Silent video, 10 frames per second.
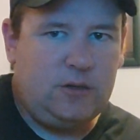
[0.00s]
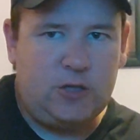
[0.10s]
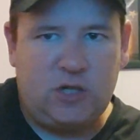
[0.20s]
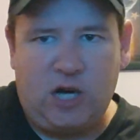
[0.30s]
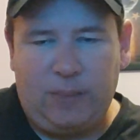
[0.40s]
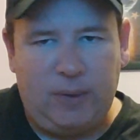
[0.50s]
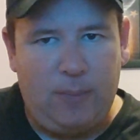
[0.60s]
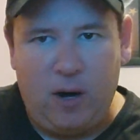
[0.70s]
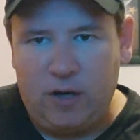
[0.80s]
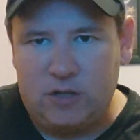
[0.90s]
just a couple
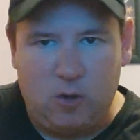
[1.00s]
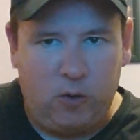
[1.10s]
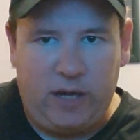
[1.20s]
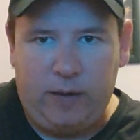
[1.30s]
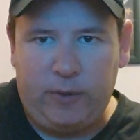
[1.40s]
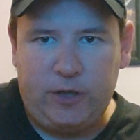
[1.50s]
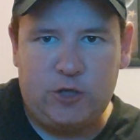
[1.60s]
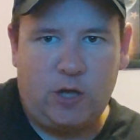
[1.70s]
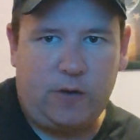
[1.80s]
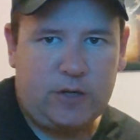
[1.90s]
of punks going at it with
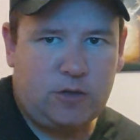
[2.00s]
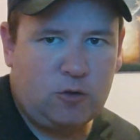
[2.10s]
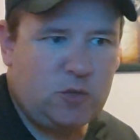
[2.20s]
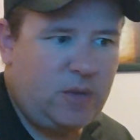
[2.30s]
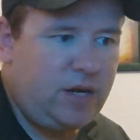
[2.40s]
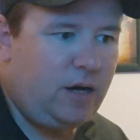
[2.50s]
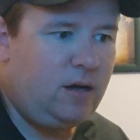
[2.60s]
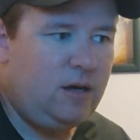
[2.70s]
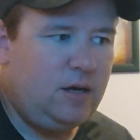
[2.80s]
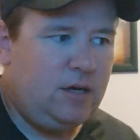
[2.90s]
each other on social media.